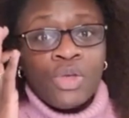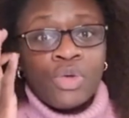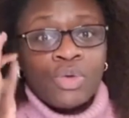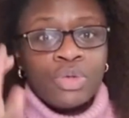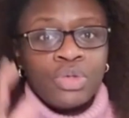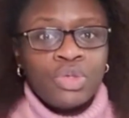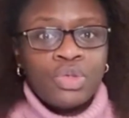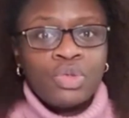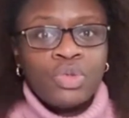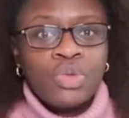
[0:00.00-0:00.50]

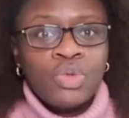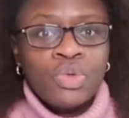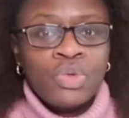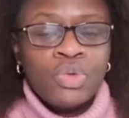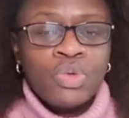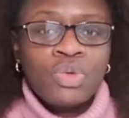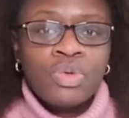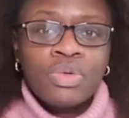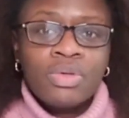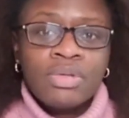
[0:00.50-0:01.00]
used
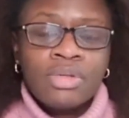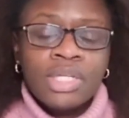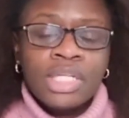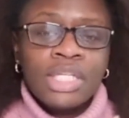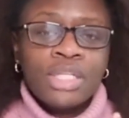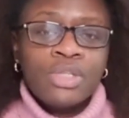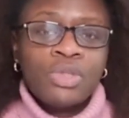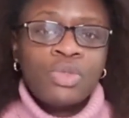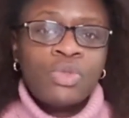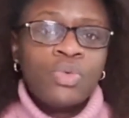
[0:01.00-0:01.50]
to
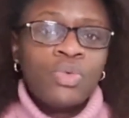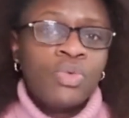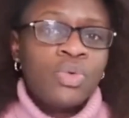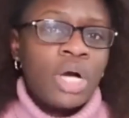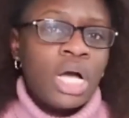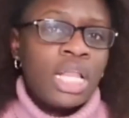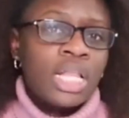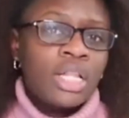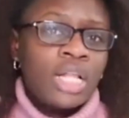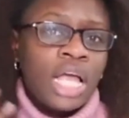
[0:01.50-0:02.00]

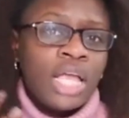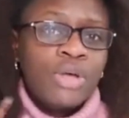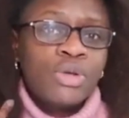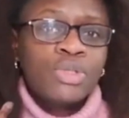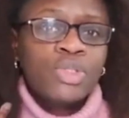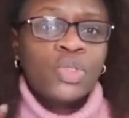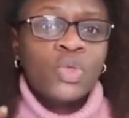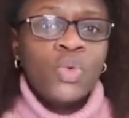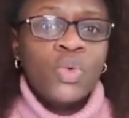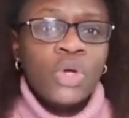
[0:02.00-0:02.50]

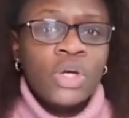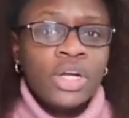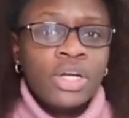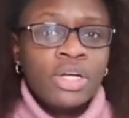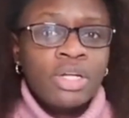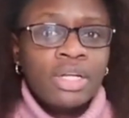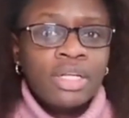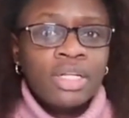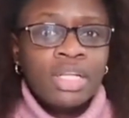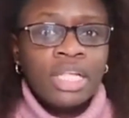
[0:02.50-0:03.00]

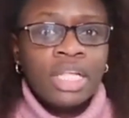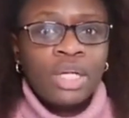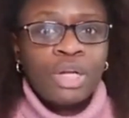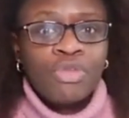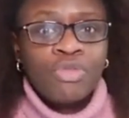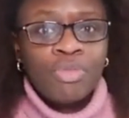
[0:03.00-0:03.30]
wear a lot